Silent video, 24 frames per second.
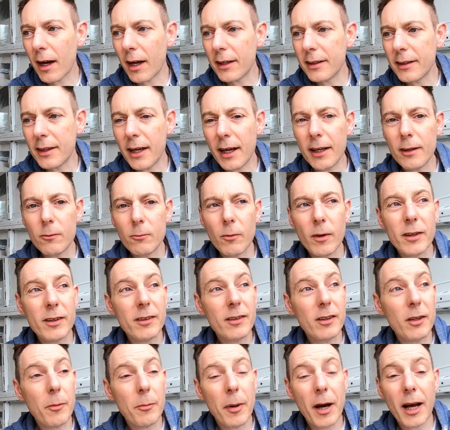and then
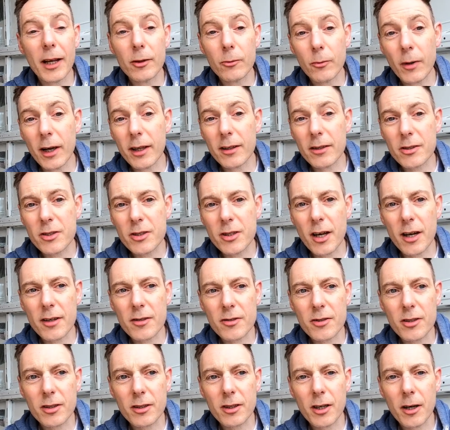when the bad weather
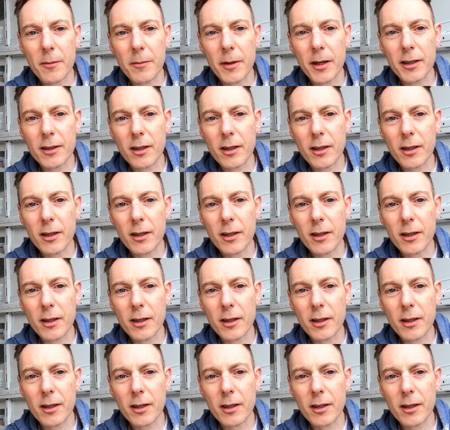starts to come